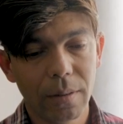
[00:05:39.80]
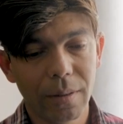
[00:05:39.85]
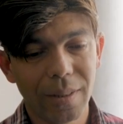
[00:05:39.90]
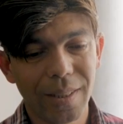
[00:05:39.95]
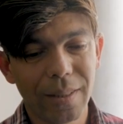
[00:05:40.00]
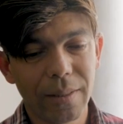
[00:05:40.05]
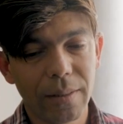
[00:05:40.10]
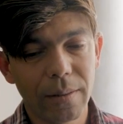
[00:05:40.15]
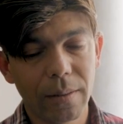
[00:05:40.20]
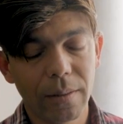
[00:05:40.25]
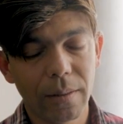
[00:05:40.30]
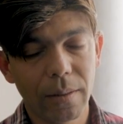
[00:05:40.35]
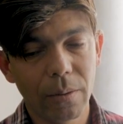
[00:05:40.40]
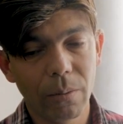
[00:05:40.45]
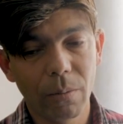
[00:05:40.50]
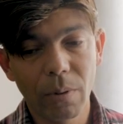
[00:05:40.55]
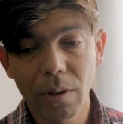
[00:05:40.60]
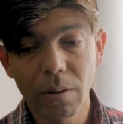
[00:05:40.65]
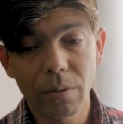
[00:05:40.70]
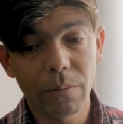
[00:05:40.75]
Just
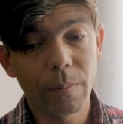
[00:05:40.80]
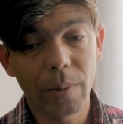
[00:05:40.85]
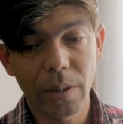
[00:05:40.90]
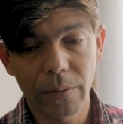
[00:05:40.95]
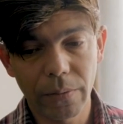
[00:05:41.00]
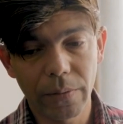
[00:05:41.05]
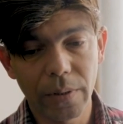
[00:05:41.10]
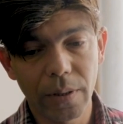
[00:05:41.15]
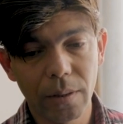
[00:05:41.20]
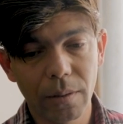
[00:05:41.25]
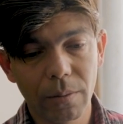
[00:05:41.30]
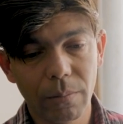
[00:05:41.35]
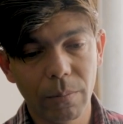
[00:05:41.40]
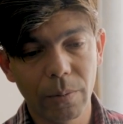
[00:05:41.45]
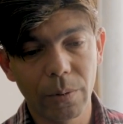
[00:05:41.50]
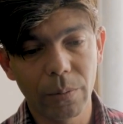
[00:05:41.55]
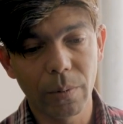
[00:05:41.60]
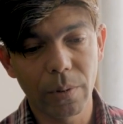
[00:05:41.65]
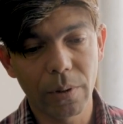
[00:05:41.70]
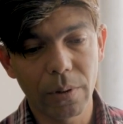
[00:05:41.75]
one of my friend,
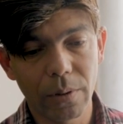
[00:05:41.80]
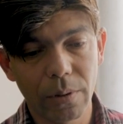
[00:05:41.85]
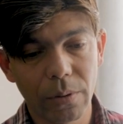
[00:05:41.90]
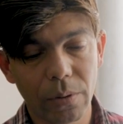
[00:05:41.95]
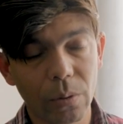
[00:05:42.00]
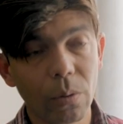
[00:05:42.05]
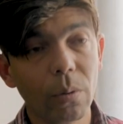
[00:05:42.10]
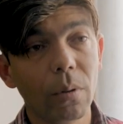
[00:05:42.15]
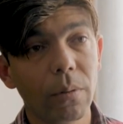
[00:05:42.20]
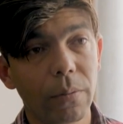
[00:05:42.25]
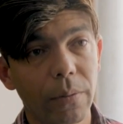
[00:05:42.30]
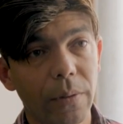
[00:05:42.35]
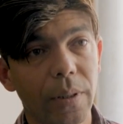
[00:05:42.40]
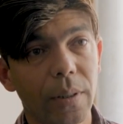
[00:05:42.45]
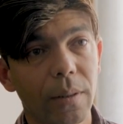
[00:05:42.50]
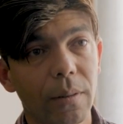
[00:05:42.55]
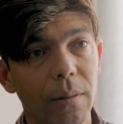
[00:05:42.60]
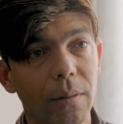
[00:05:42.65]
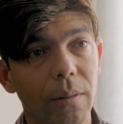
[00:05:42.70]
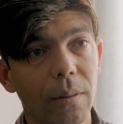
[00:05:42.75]
which was school
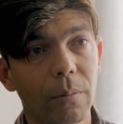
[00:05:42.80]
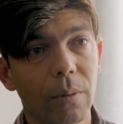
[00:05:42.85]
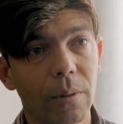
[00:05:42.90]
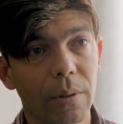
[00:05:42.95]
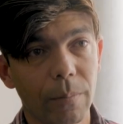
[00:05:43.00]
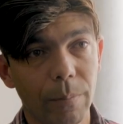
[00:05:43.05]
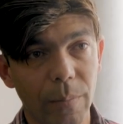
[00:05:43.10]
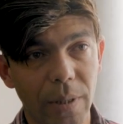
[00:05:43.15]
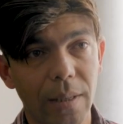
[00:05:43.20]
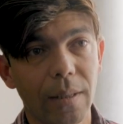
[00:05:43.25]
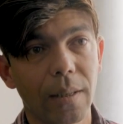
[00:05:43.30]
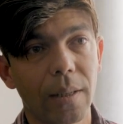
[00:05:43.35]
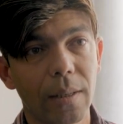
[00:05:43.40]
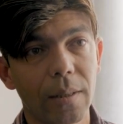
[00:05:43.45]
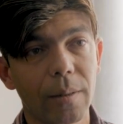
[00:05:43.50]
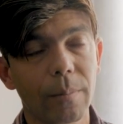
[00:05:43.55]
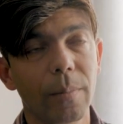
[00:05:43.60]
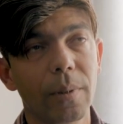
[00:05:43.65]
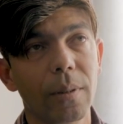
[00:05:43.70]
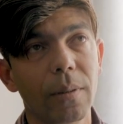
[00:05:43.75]
friend, he was my
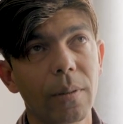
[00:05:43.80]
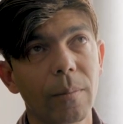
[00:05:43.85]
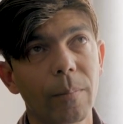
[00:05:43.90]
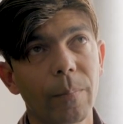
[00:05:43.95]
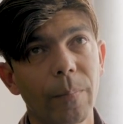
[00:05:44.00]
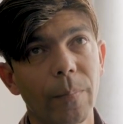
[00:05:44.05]
classmate.